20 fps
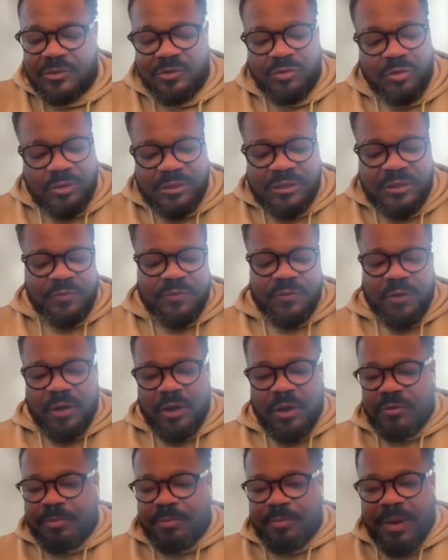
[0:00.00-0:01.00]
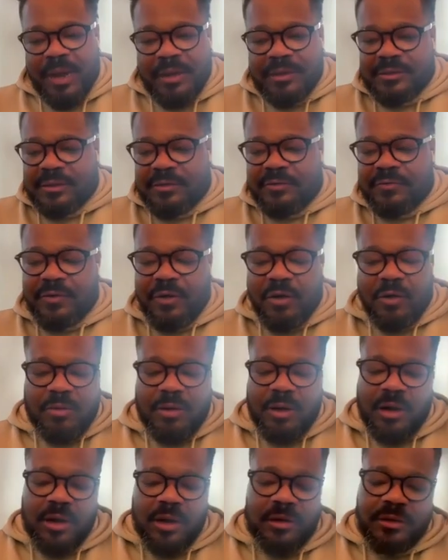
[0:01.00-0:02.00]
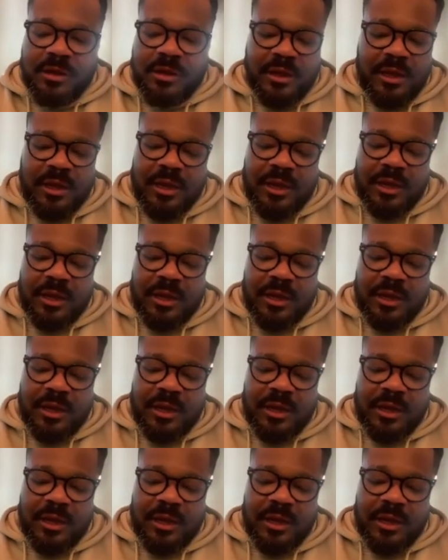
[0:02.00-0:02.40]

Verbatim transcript: it's so different back and forward.